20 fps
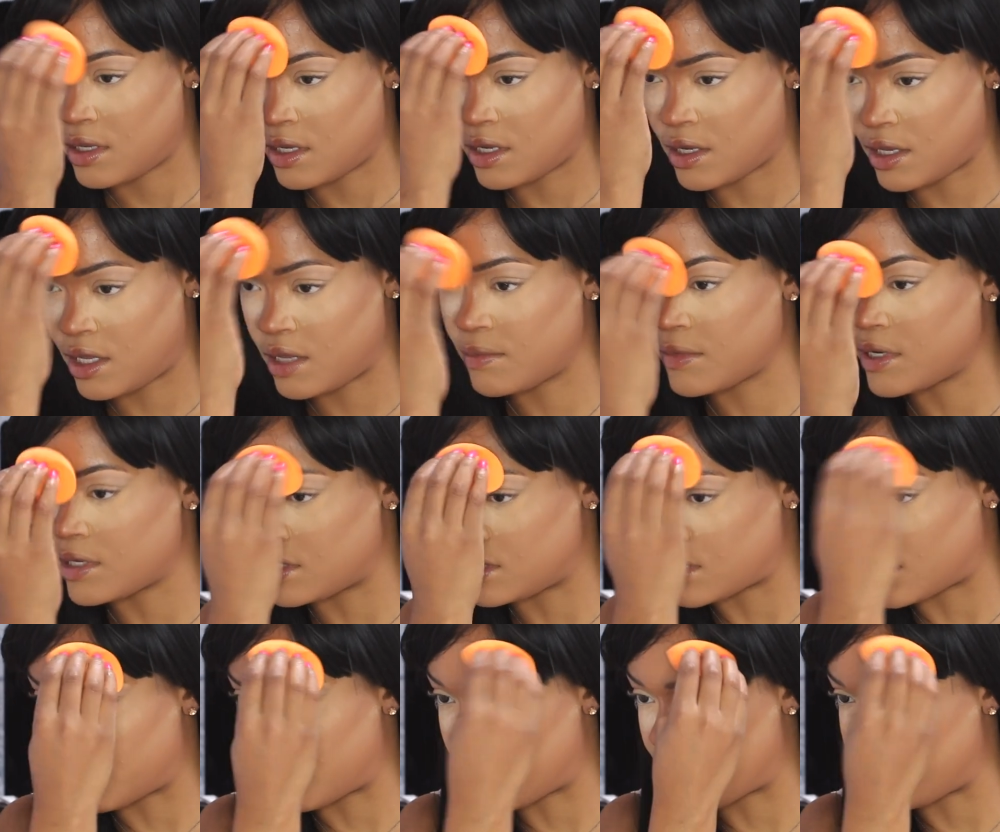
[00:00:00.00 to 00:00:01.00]
Now I'm gonna
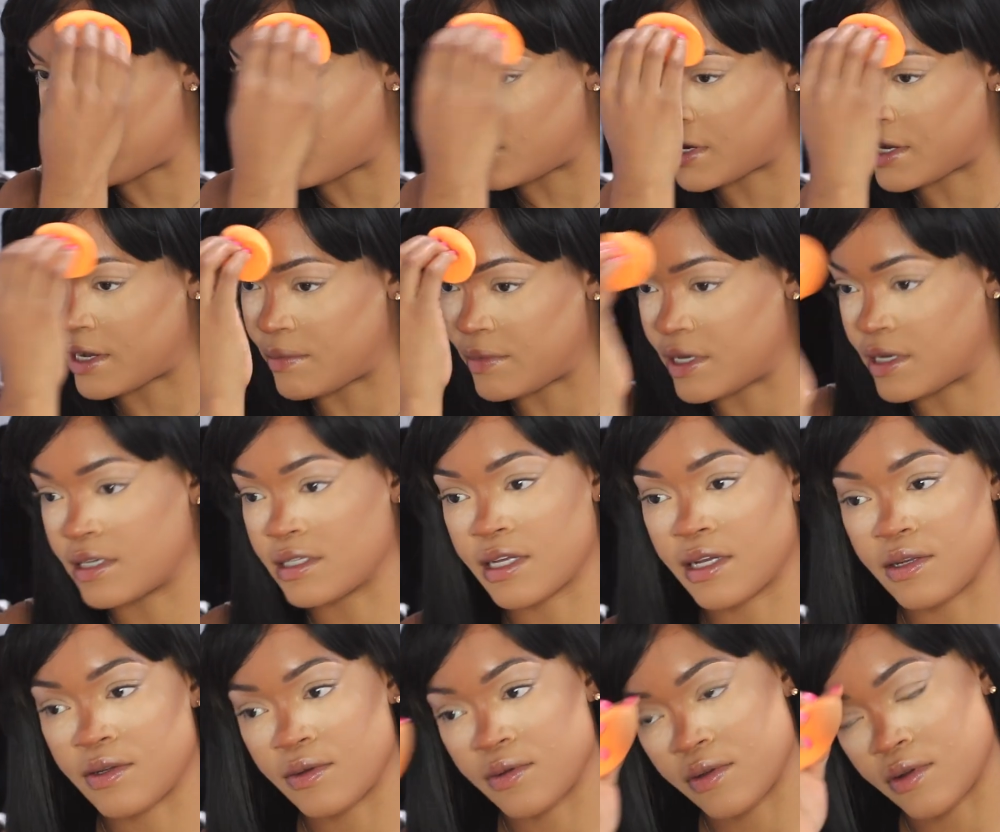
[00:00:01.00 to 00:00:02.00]
set my forehead because I
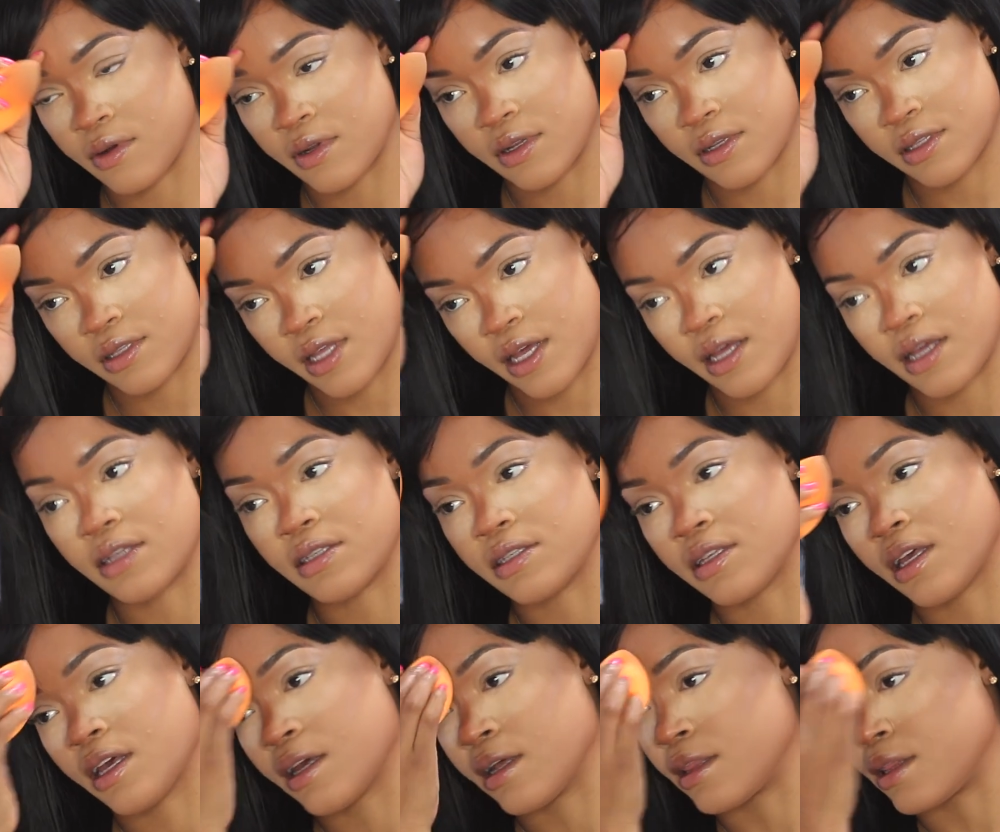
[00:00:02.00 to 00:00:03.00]
do notice that it's
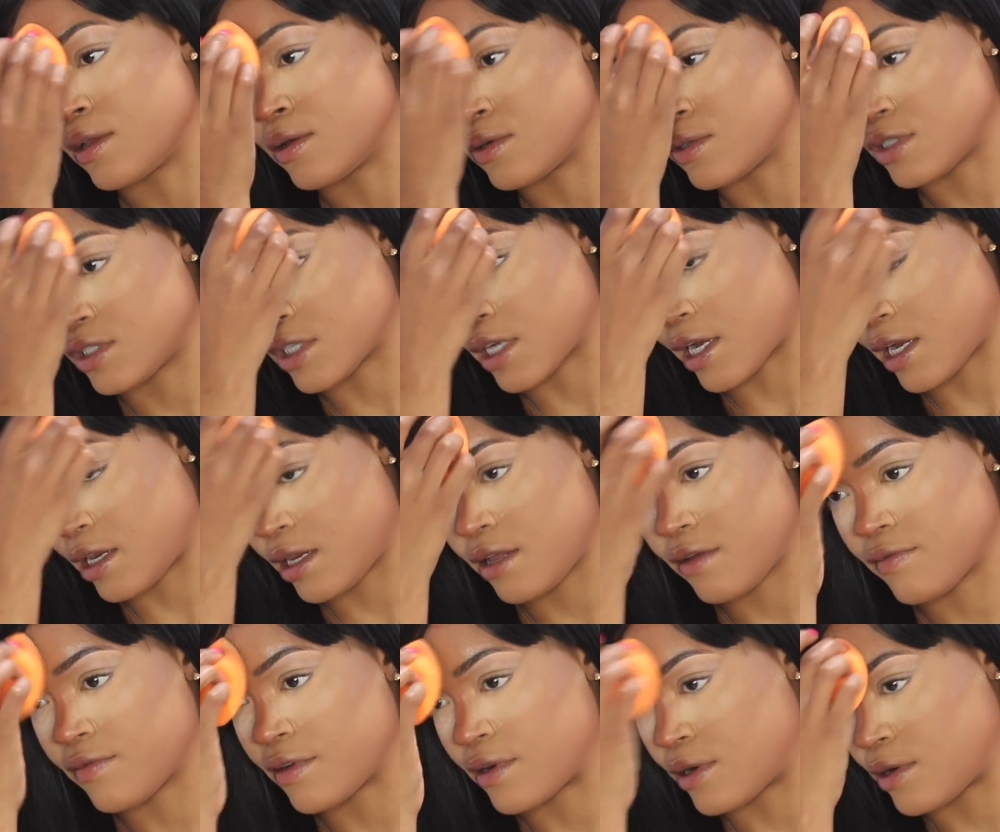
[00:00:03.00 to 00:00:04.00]
getting a little shiny
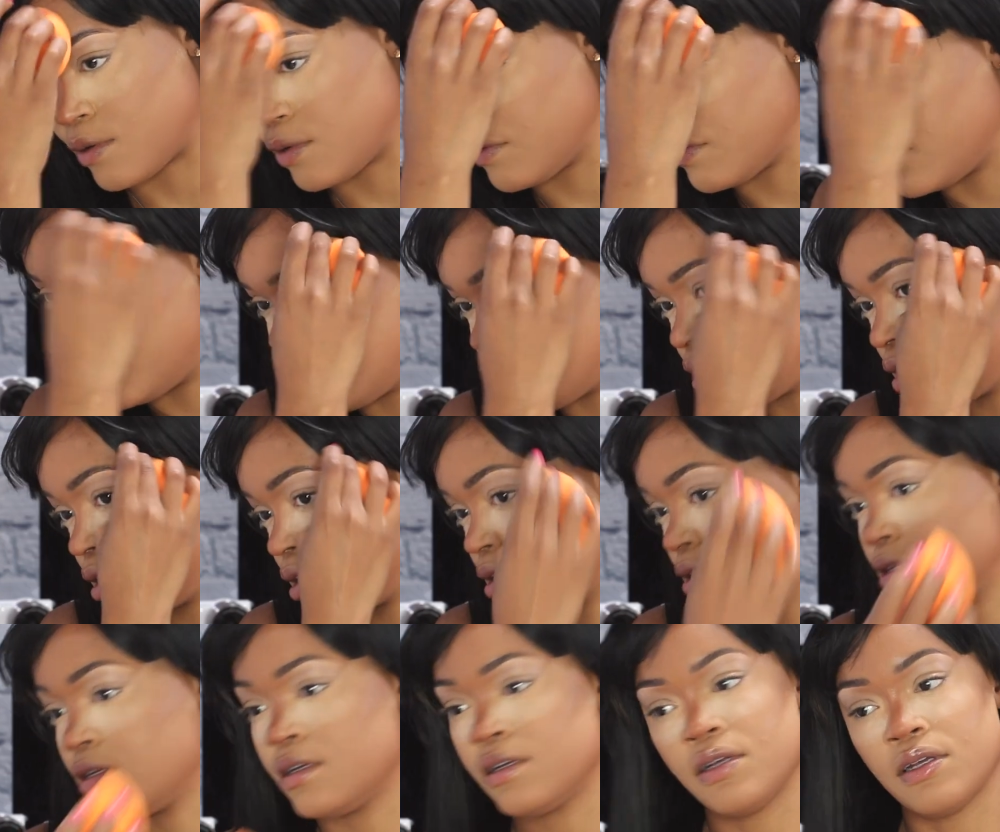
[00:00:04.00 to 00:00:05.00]
for no reason.